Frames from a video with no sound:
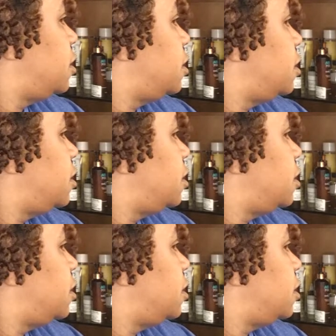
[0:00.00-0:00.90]

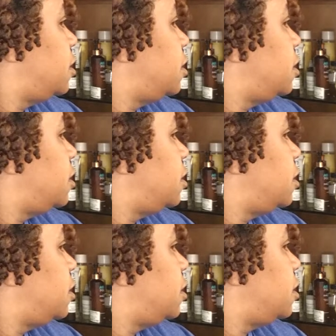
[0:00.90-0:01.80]

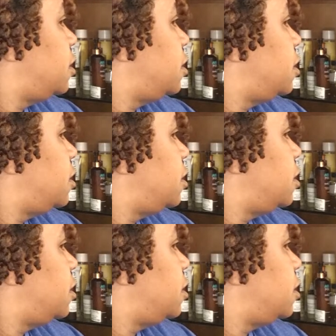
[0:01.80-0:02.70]

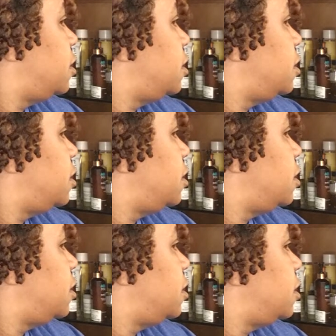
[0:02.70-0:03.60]

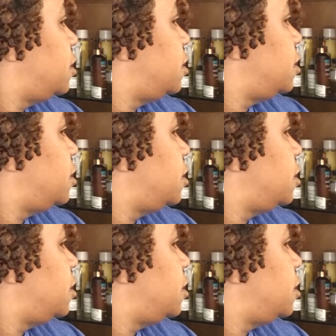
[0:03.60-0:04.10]
Nothing is said.